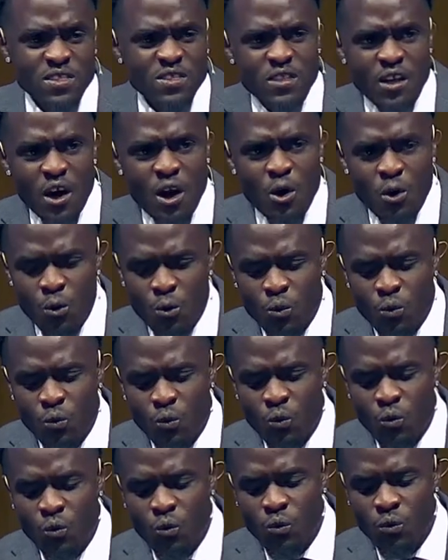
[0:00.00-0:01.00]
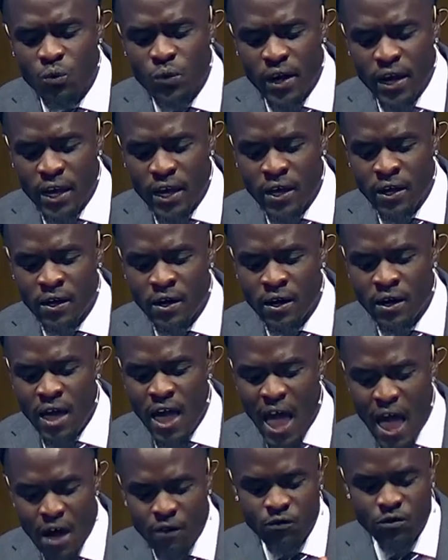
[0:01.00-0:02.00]
though they
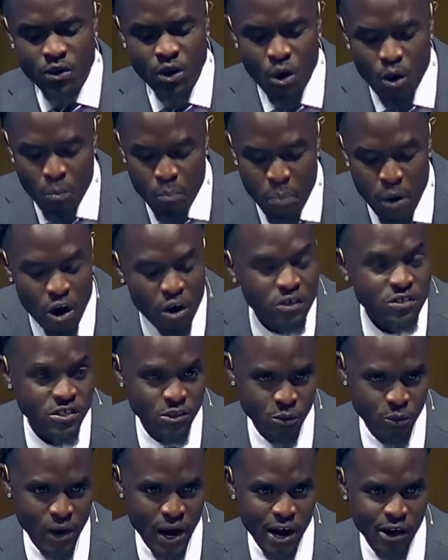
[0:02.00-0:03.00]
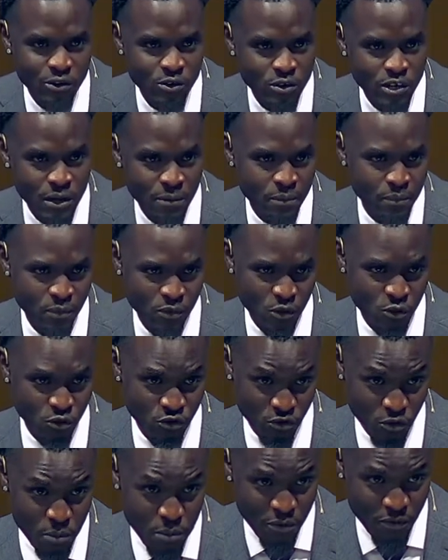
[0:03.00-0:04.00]
have no boss around them to
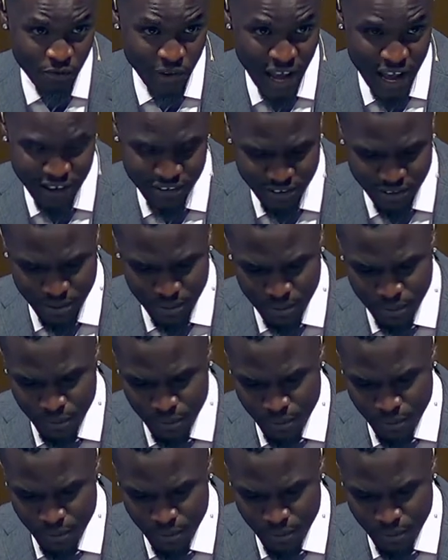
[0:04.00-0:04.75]
supervise them,